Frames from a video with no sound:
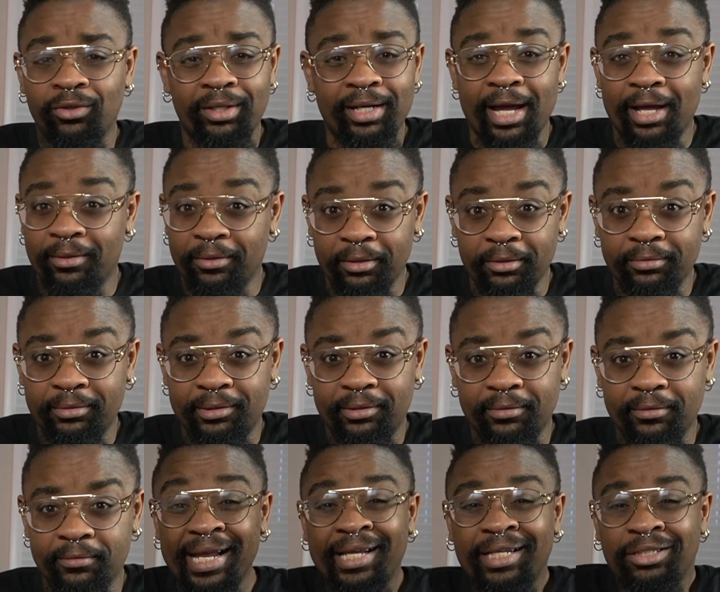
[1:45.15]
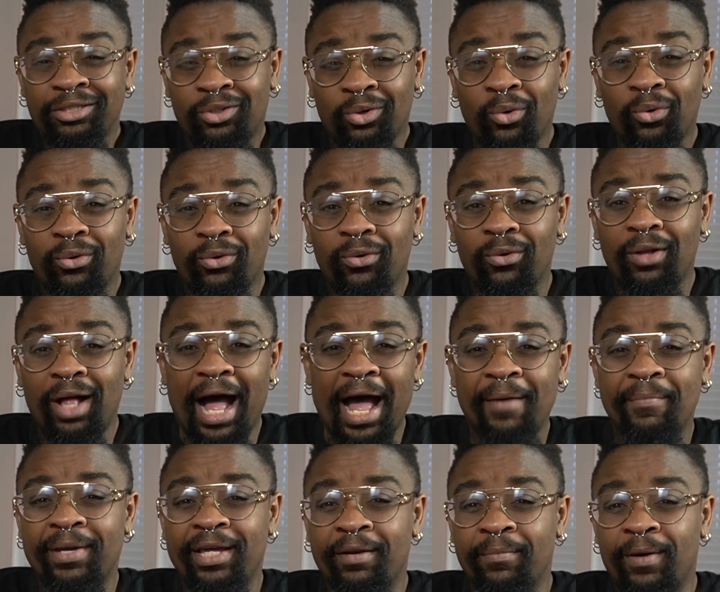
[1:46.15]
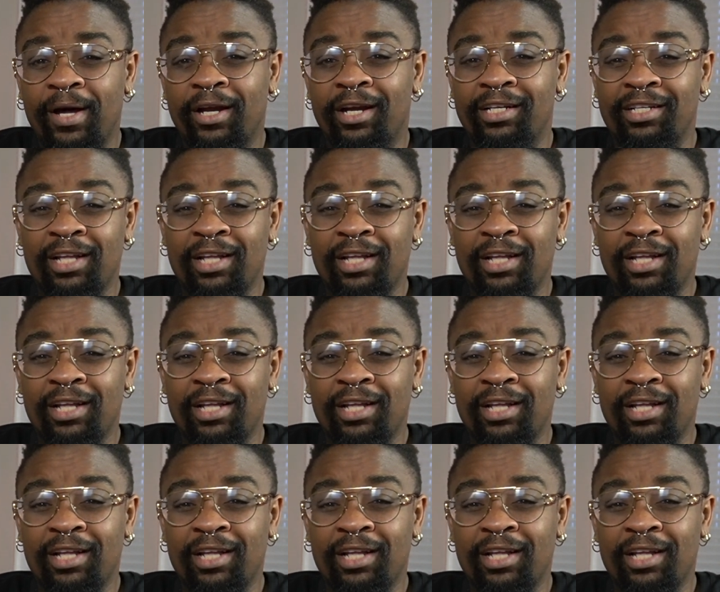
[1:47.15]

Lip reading: downloads. In total, I made about